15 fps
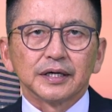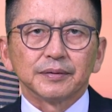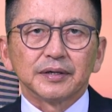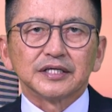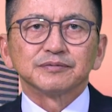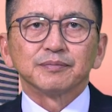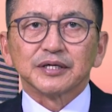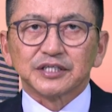
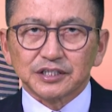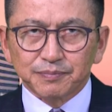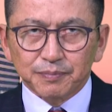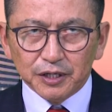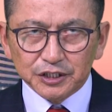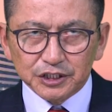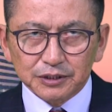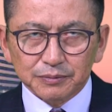as much as
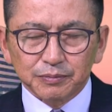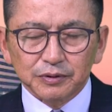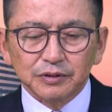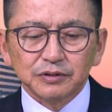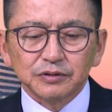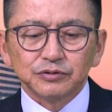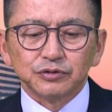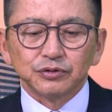
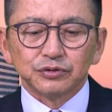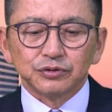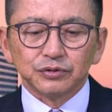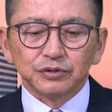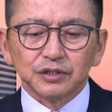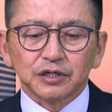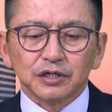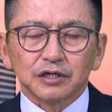possible due to
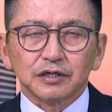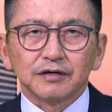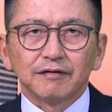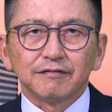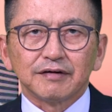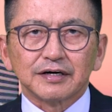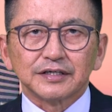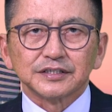the
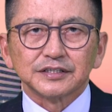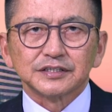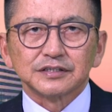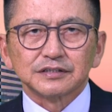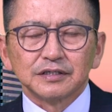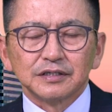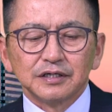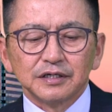coronavirus
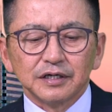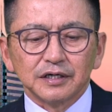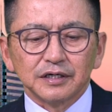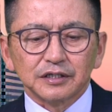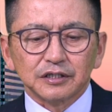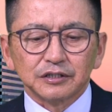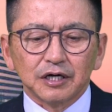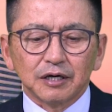
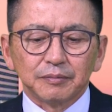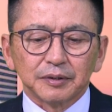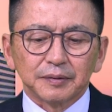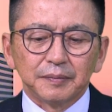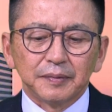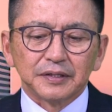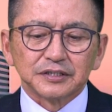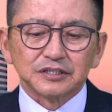economic
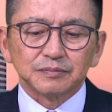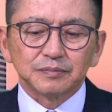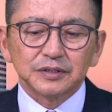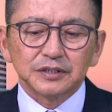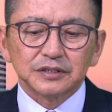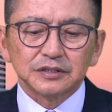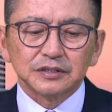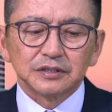
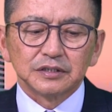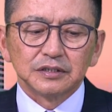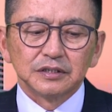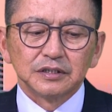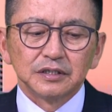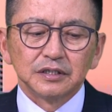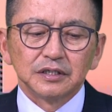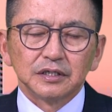measurement.
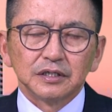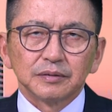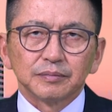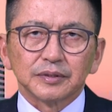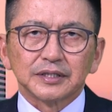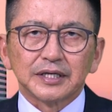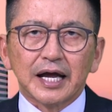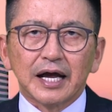
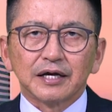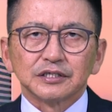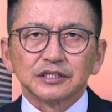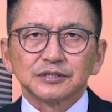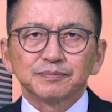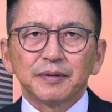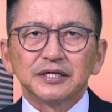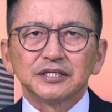But now
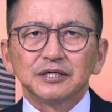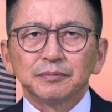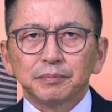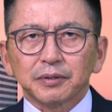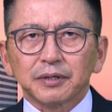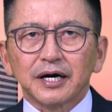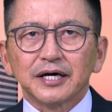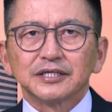spending
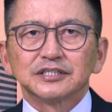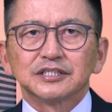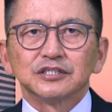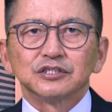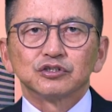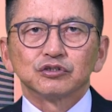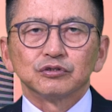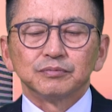priorities
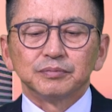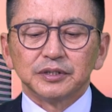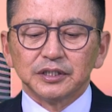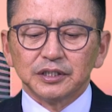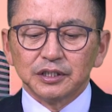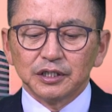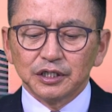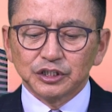to
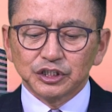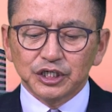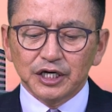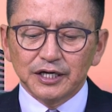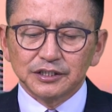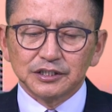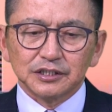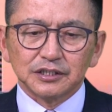be
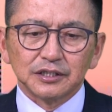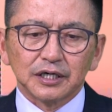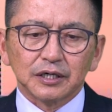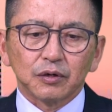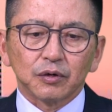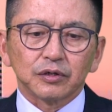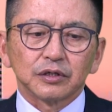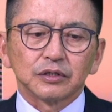changed
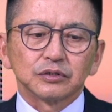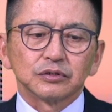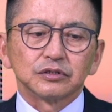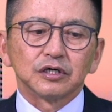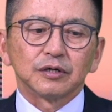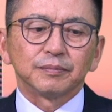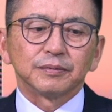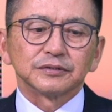according to the
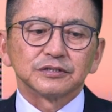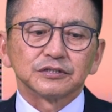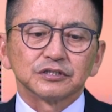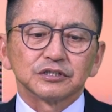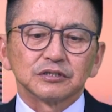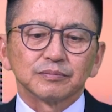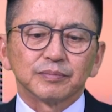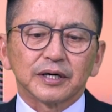
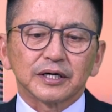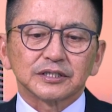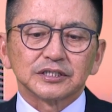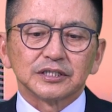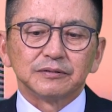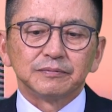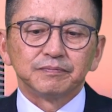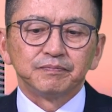opposition party.
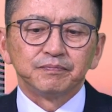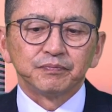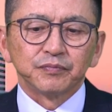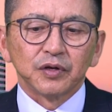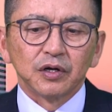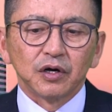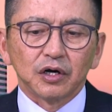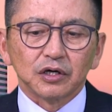
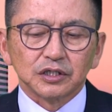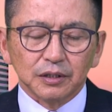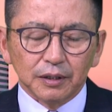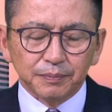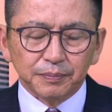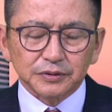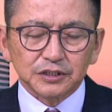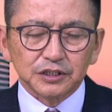
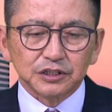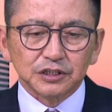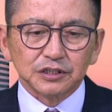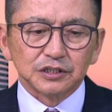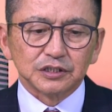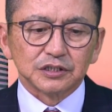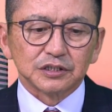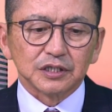Opposition